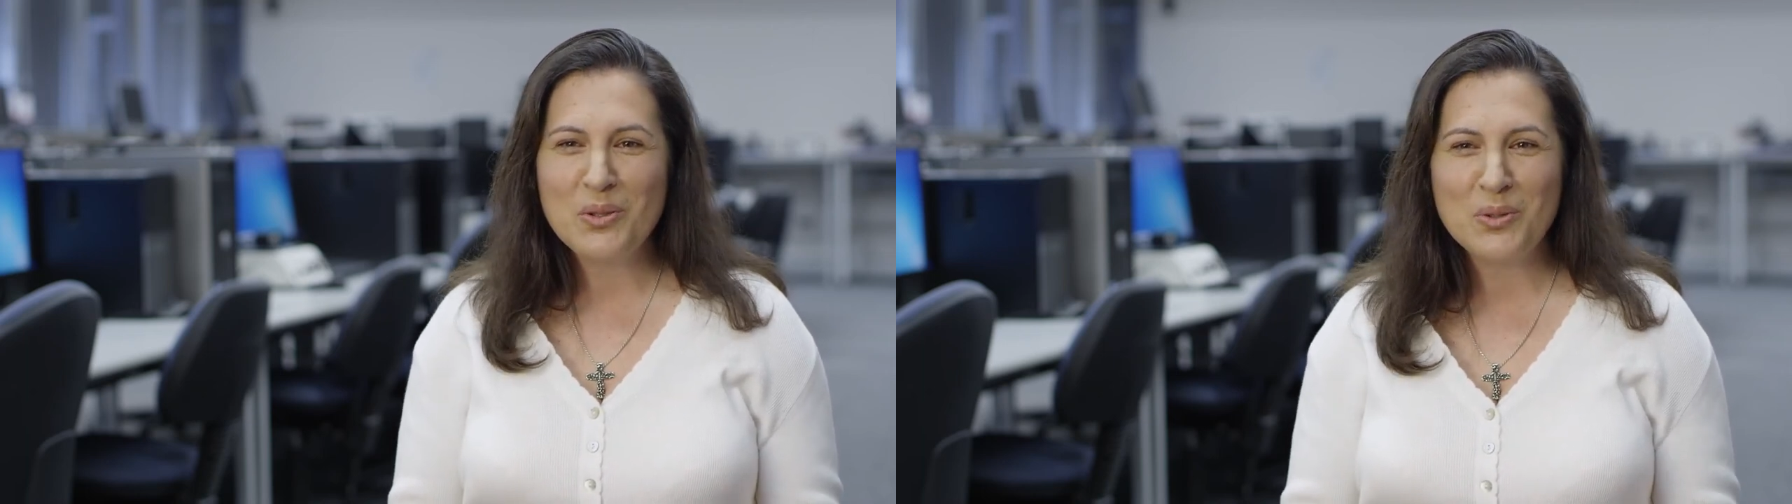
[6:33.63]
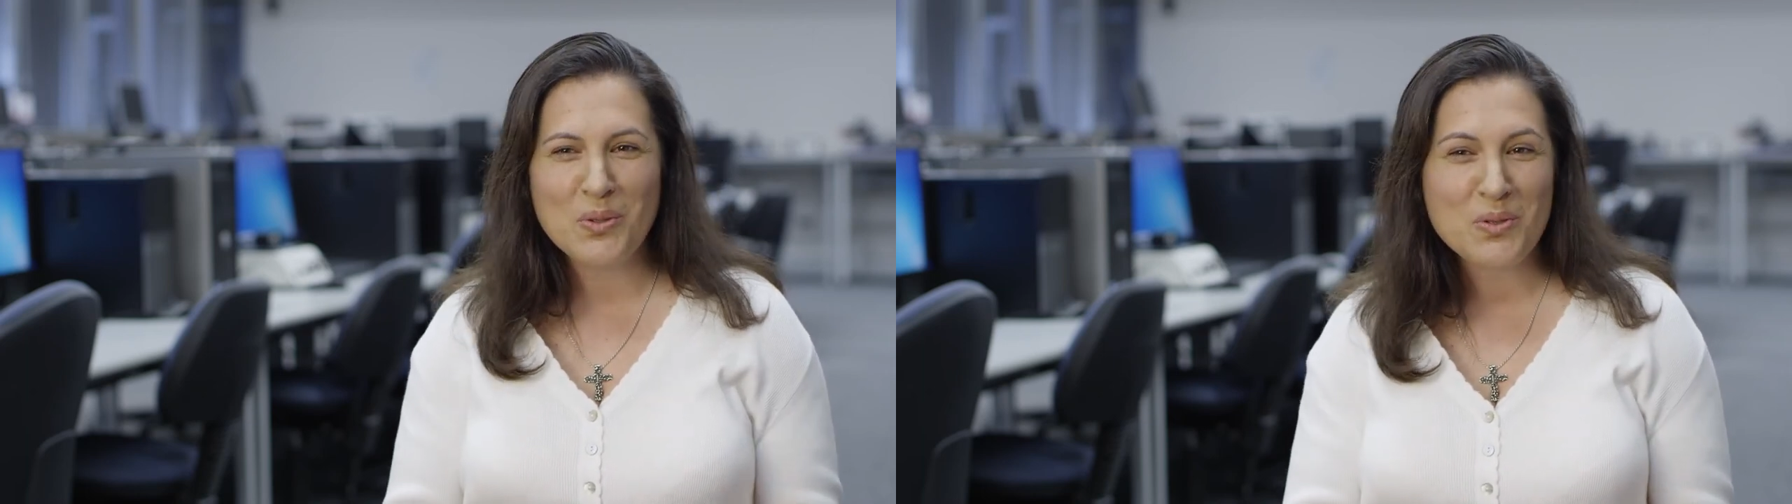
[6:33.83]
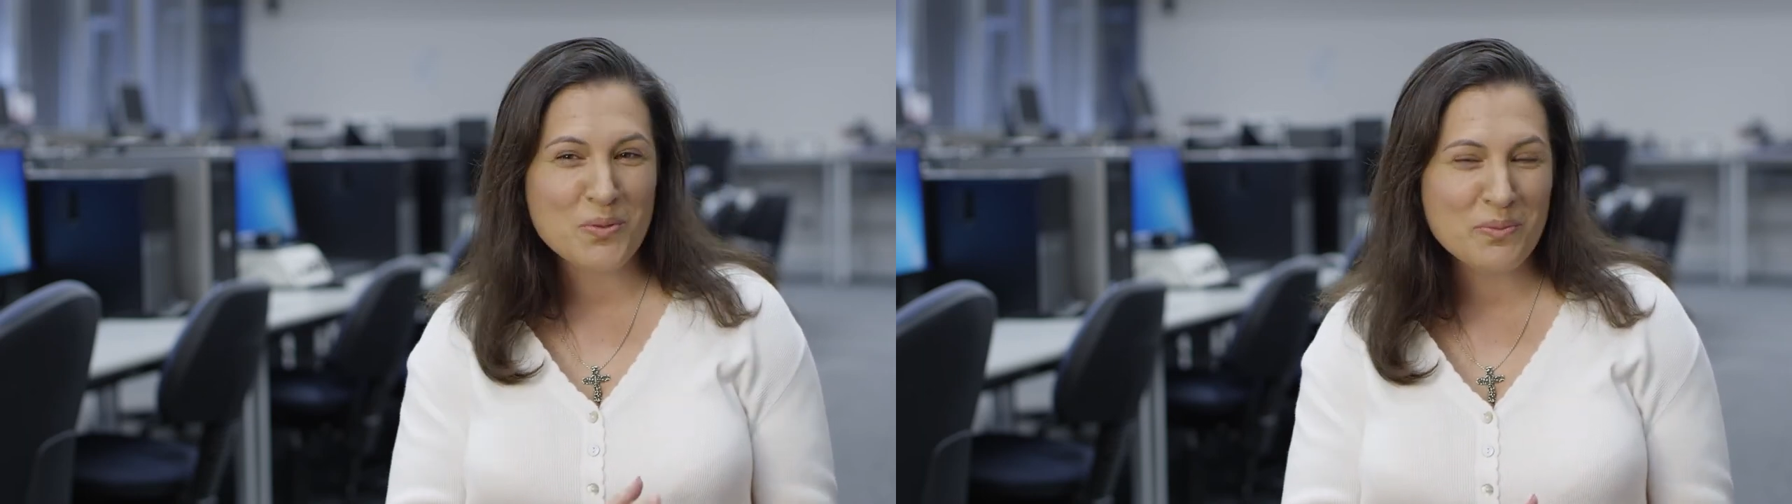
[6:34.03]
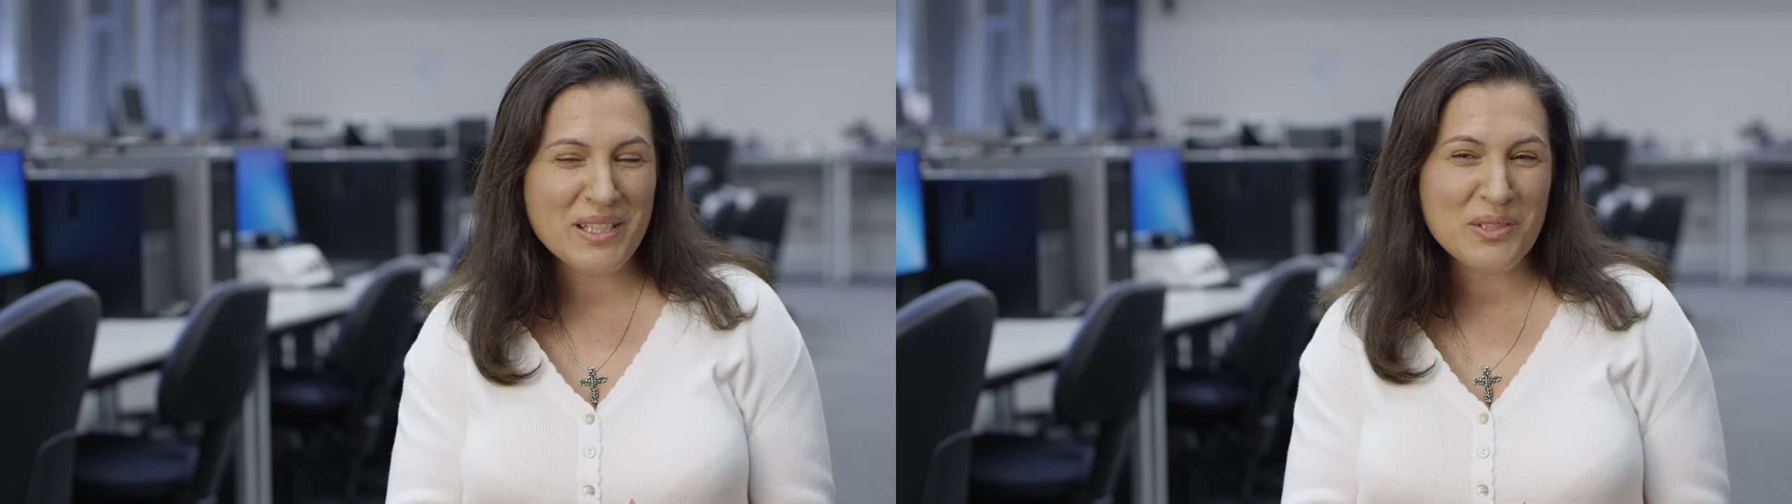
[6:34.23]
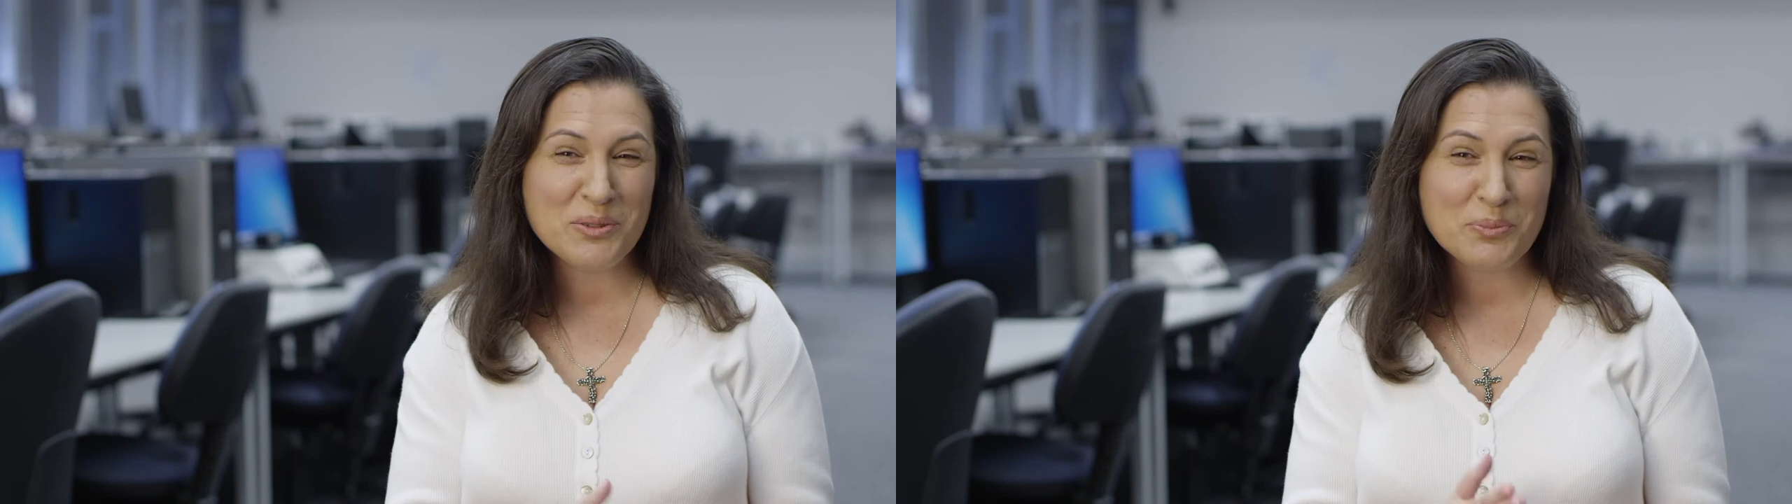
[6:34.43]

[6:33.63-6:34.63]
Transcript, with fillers: dorsal medial